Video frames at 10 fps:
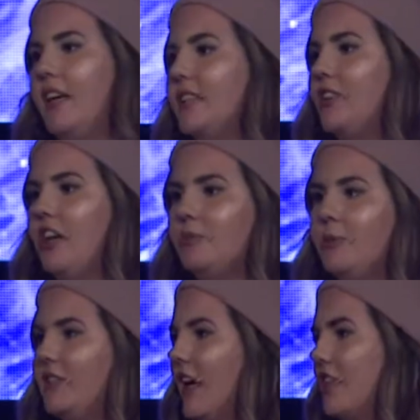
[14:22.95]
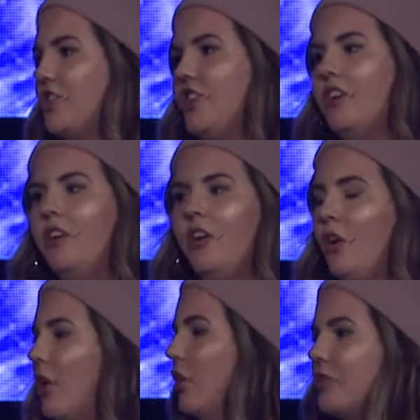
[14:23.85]
as God's protection
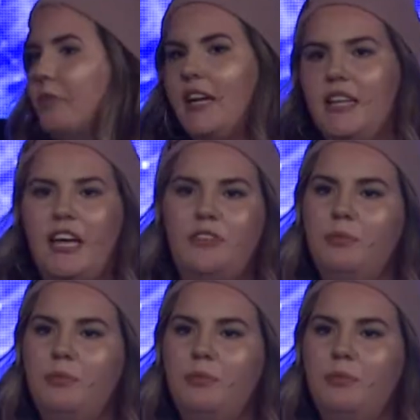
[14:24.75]
over my life,